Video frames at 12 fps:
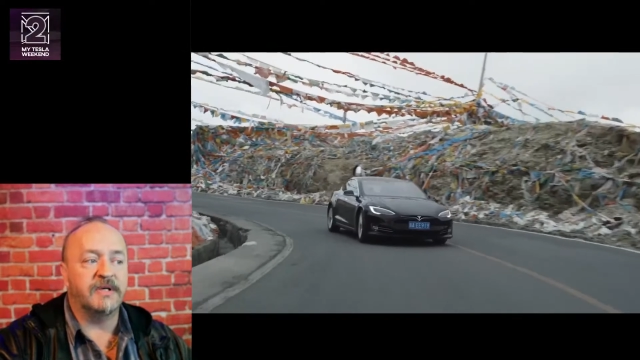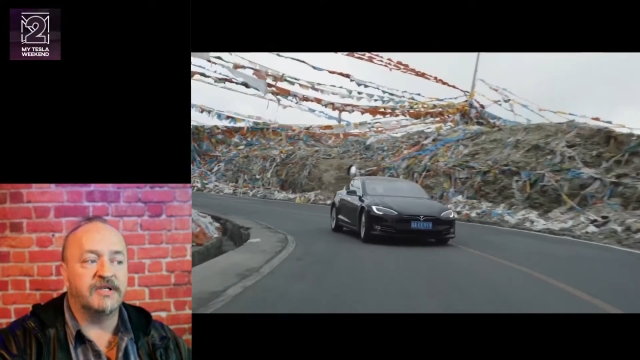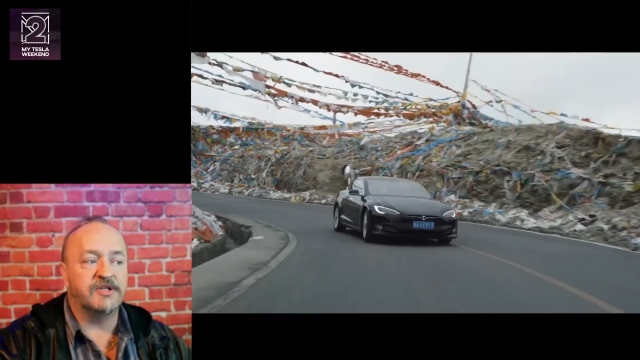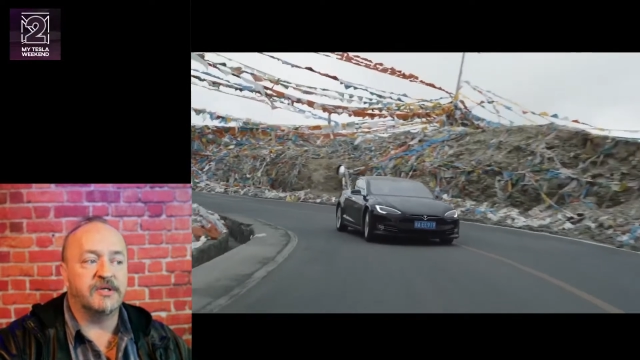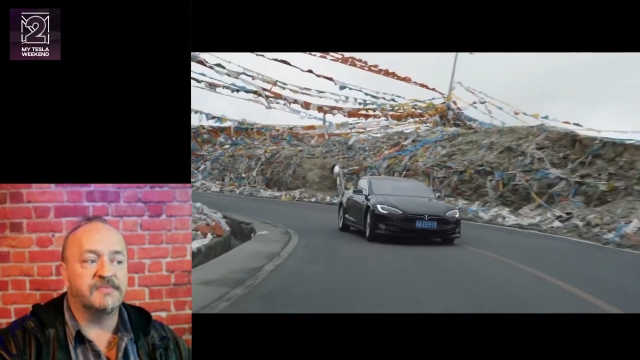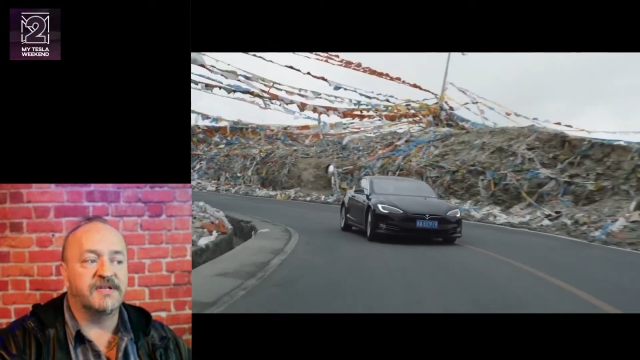in
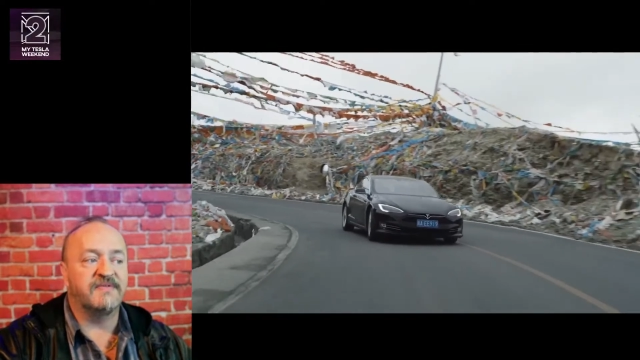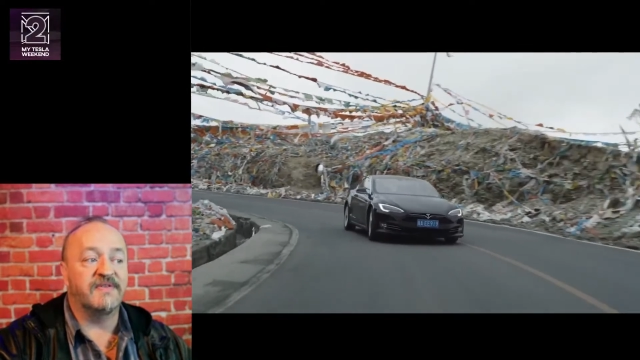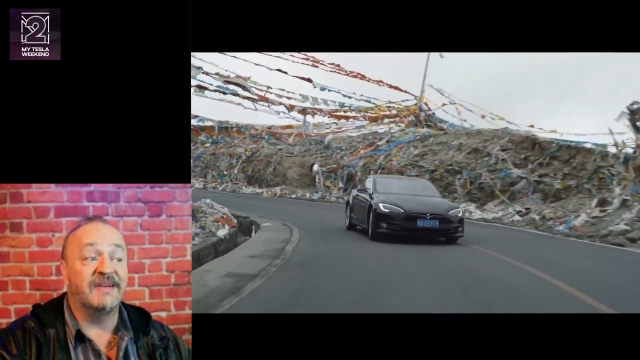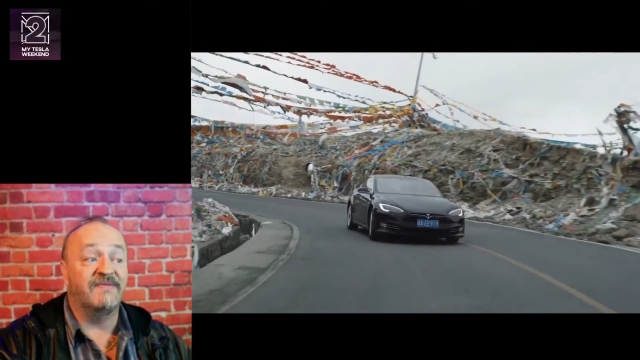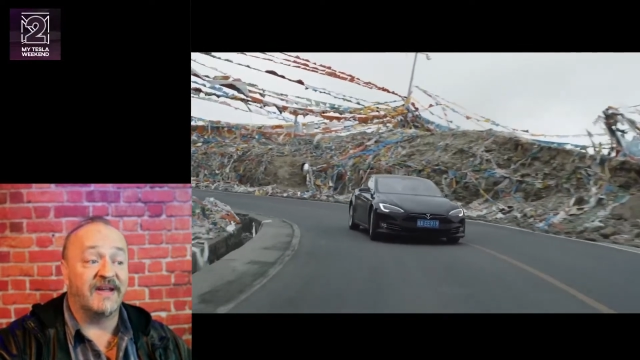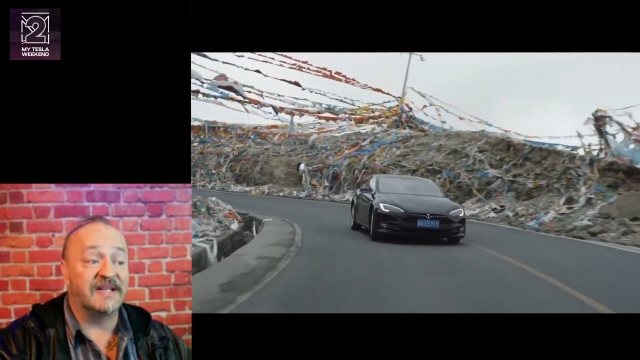terms of
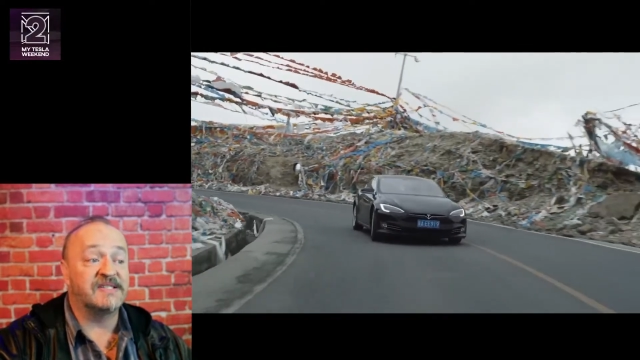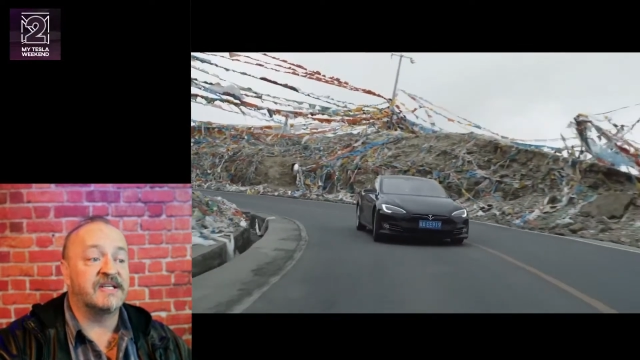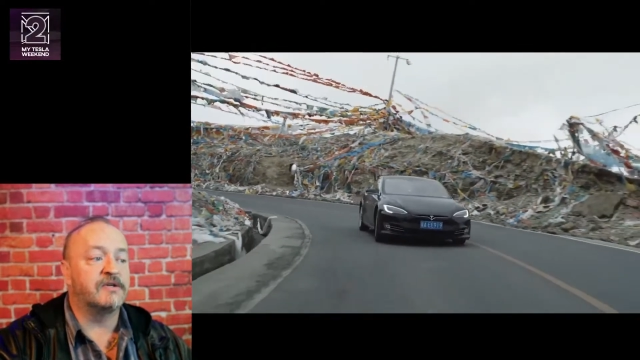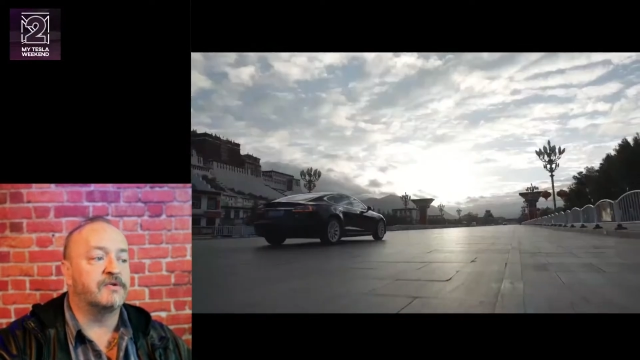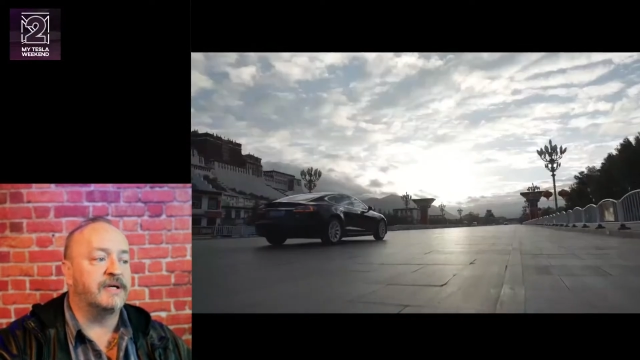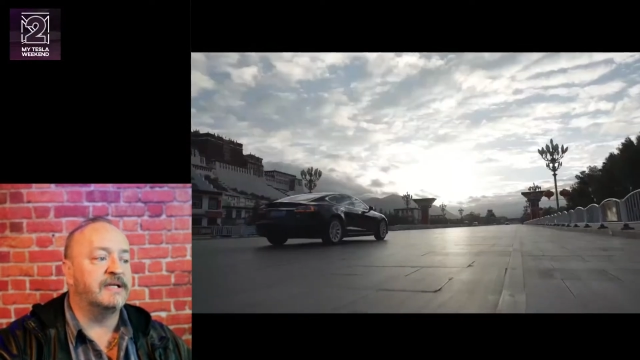
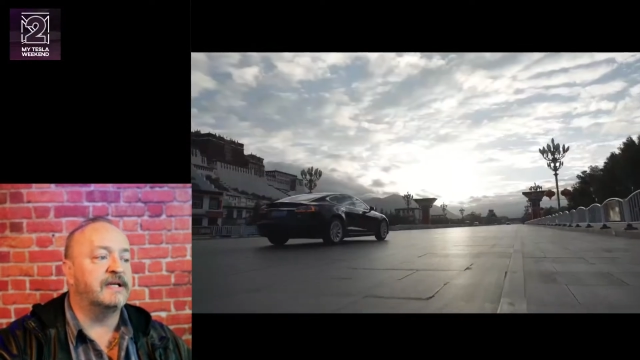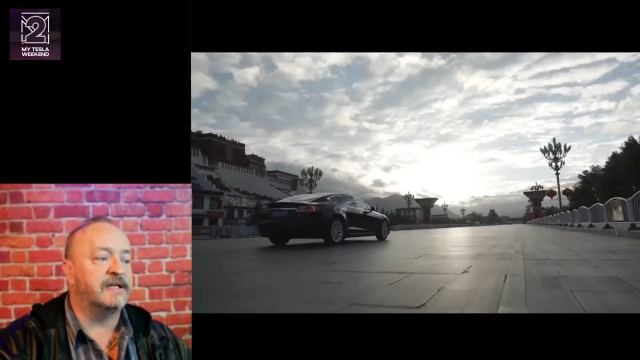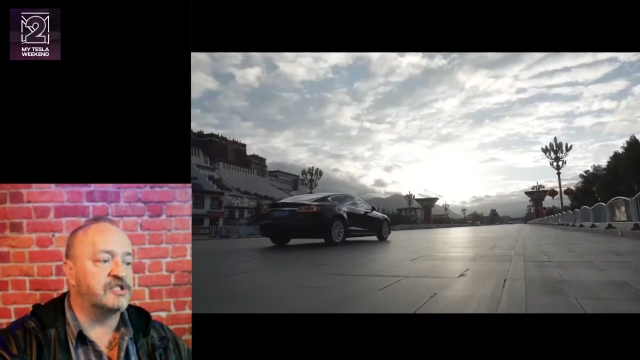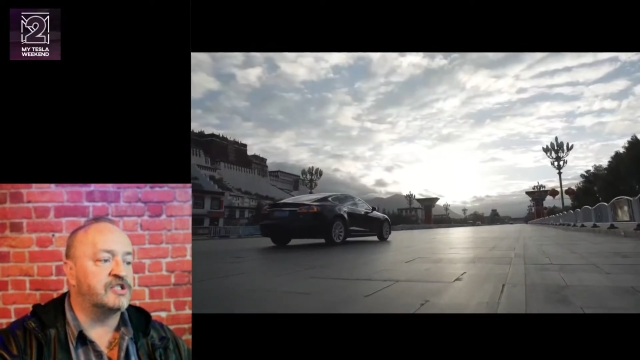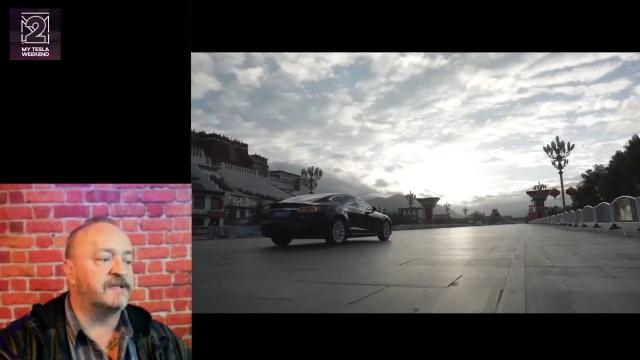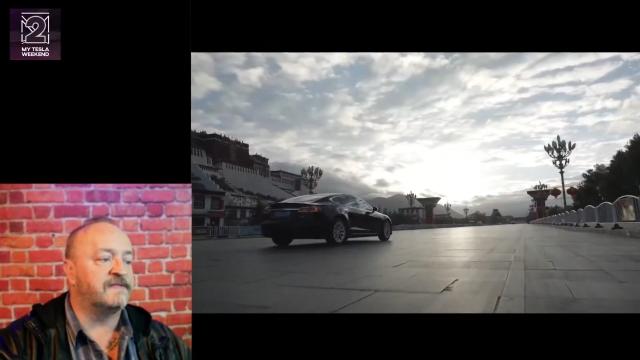advancing green
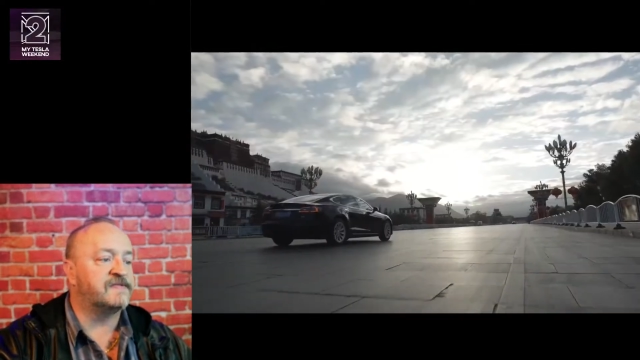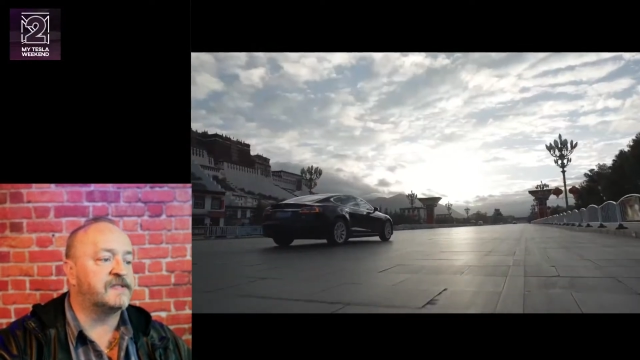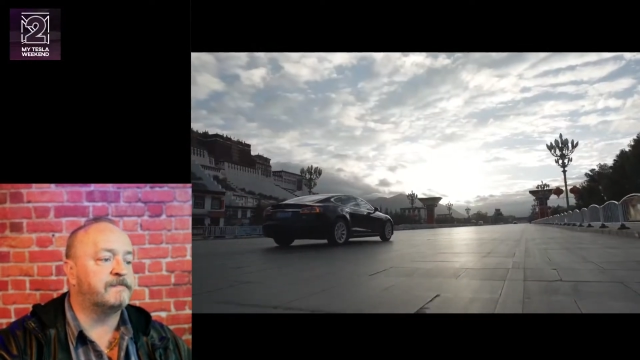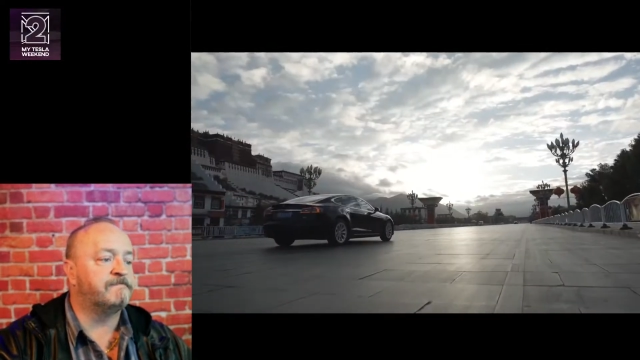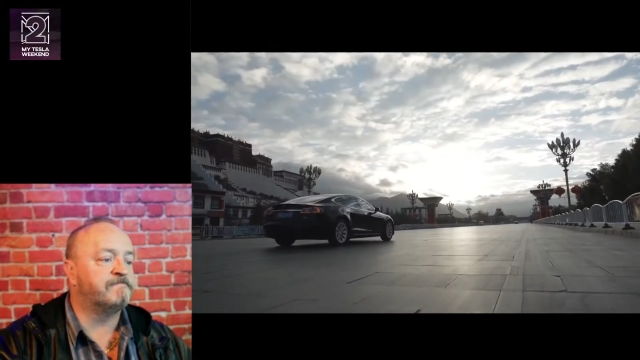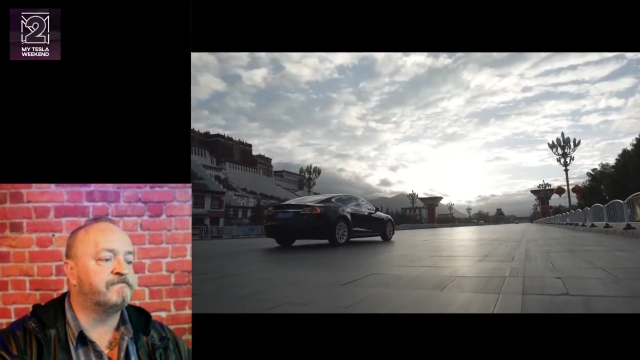initiatives.